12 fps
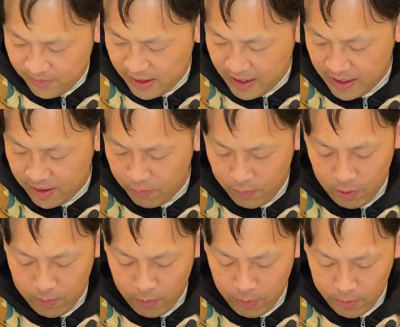and it
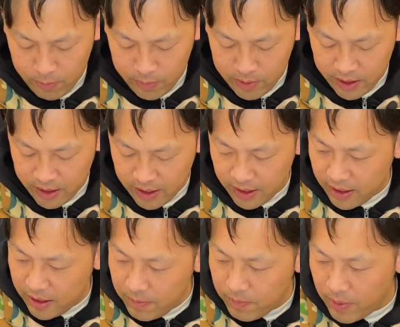will probably
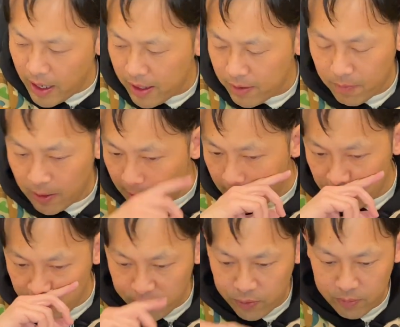impact my
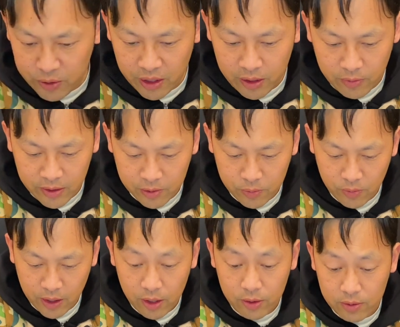YouTube channel as
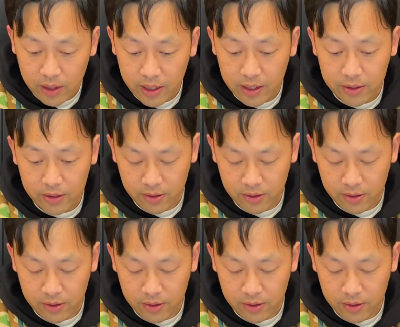well, right?